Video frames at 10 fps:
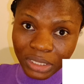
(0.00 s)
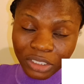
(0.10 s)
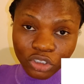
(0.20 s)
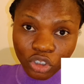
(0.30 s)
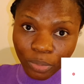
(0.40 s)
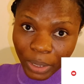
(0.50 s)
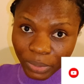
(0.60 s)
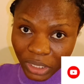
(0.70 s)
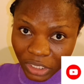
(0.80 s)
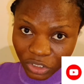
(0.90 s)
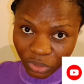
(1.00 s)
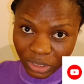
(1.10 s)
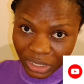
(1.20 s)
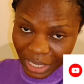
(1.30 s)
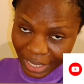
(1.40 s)
in the job application
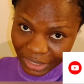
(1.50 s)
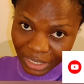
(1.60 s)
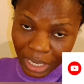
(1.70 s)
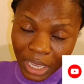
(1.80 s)
site